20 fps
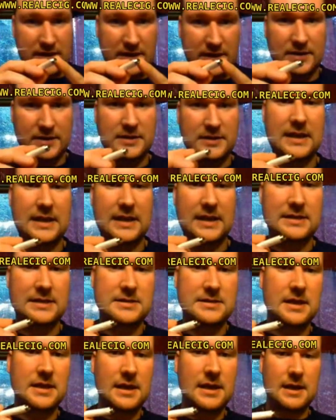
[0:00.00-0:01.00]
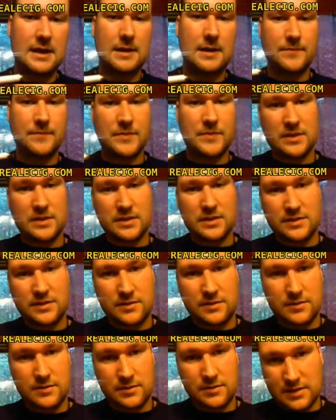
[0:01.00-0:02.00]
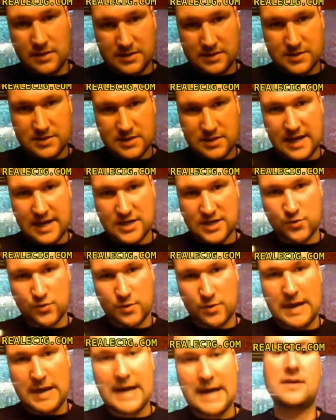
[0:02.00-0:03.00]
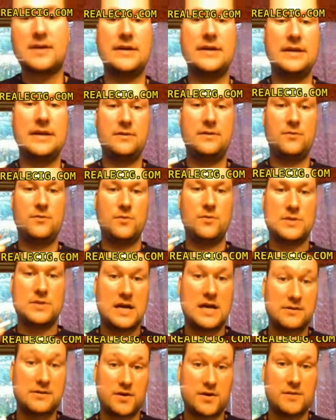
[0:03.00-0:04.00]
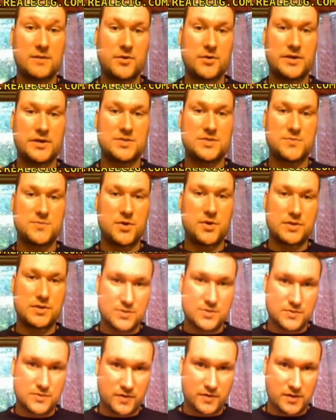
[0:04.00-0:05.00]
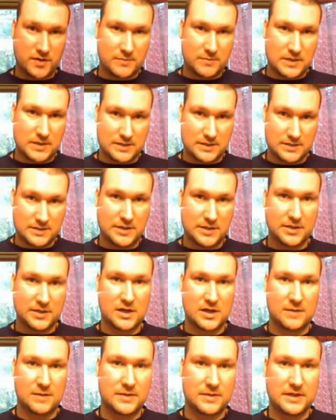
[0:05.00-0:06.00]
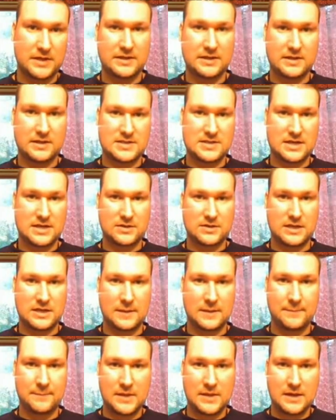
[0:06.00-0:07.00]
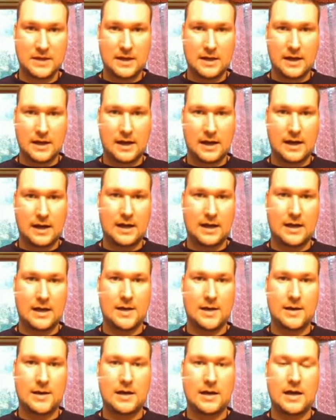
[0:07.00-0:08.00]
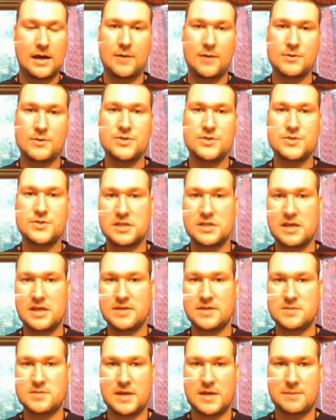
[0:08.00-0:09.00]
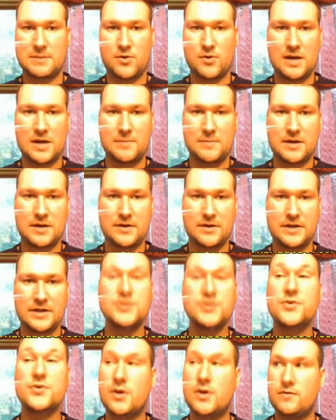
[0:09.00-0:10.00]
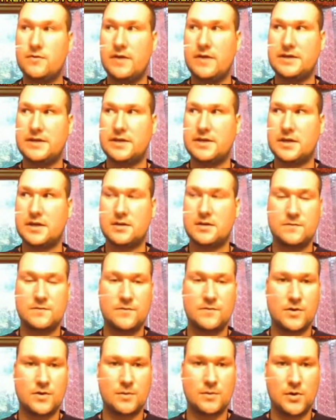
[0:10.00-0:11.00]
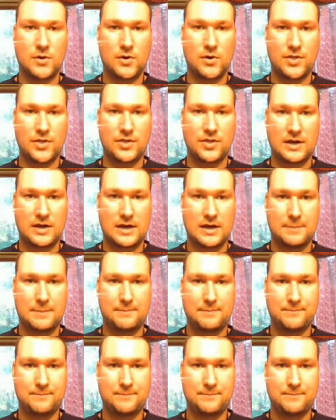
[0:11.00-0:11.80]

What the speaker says: right here at the end. This actual battery was not from GreenSmoke. This was from another company that's out there. I was using them as my primary duo vendor for both